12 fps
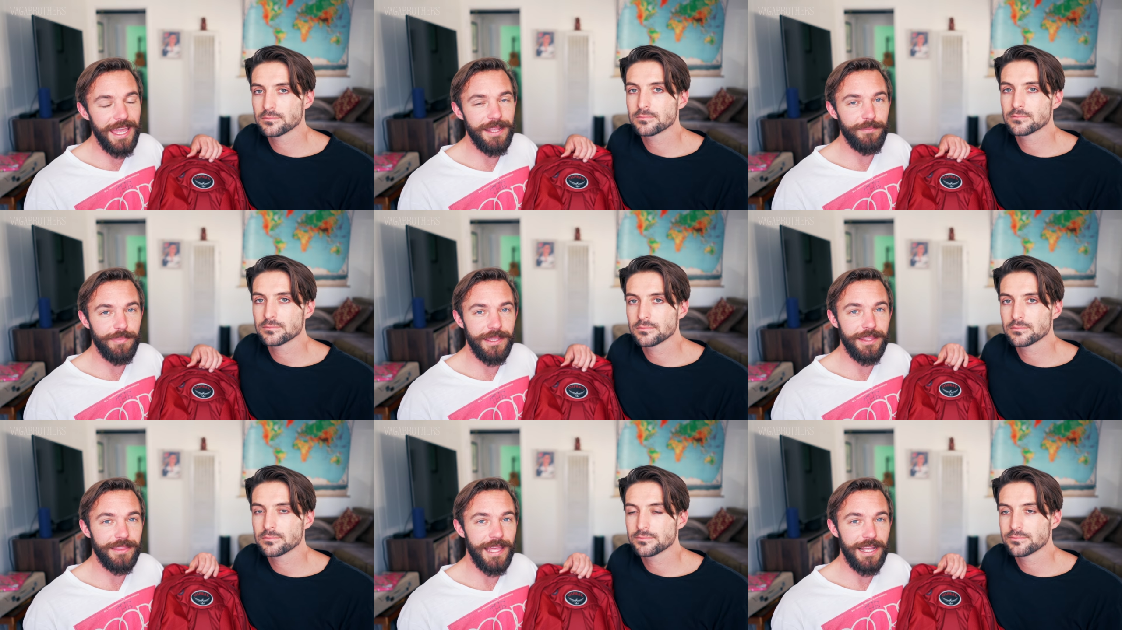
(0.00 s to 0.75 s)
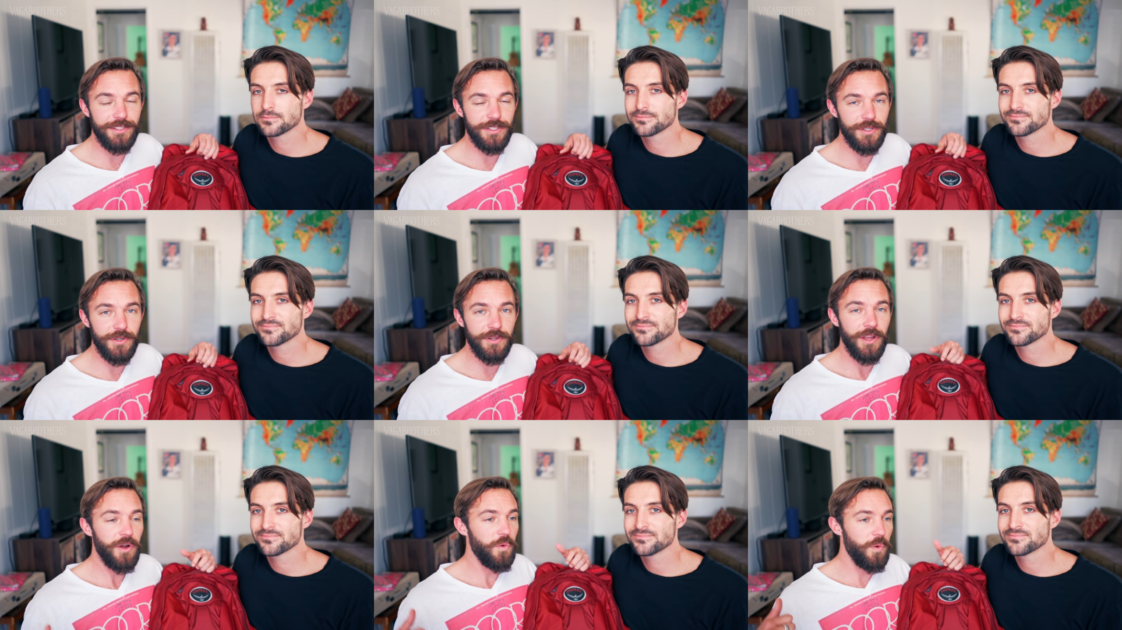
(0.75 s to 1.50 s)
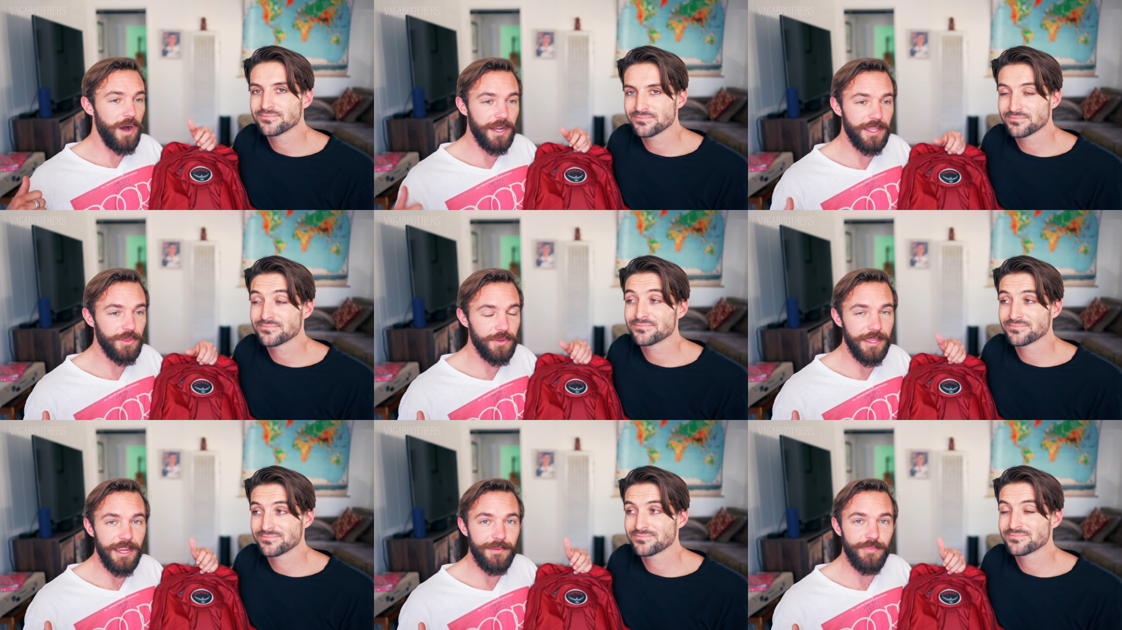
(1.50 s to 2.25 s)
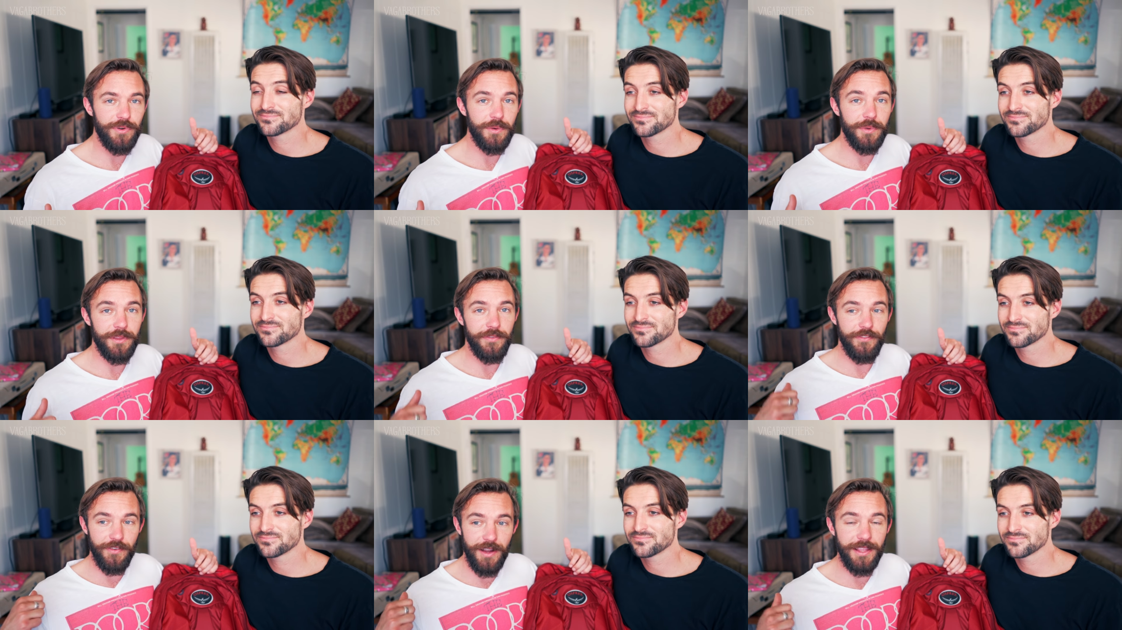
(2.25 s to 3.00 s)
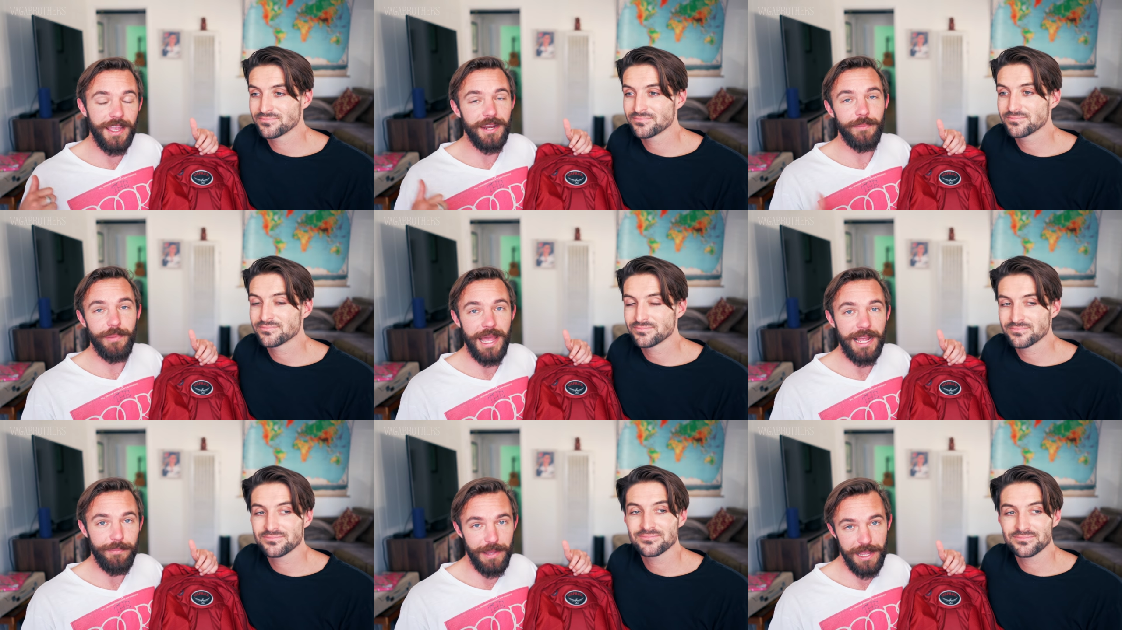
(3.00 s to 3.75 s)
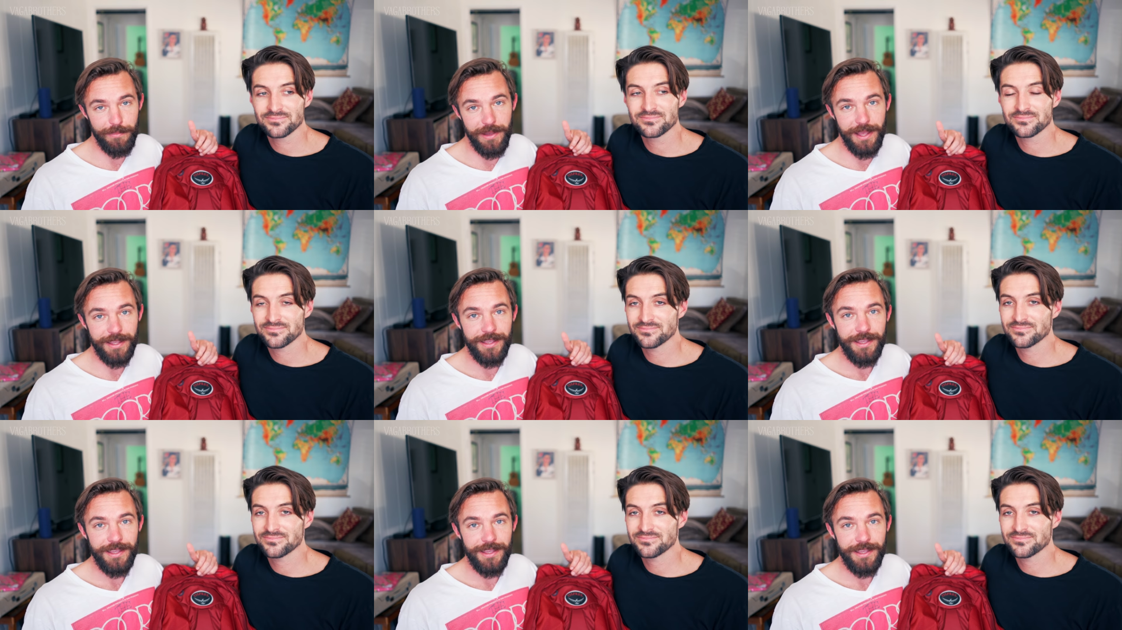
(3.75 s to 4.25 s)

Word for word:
Speaker 1: hate being that dude walking through the airport with a front and a back backpack.